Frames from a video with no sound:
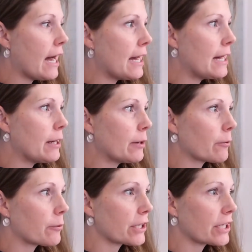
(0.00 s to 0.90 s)

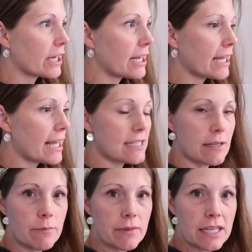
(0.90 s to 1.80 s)
Uh, we're gonna get
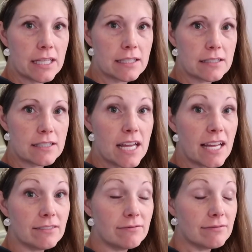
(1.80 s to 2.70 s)
some things
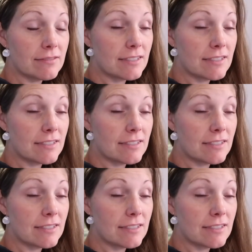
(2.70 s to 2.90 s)
done.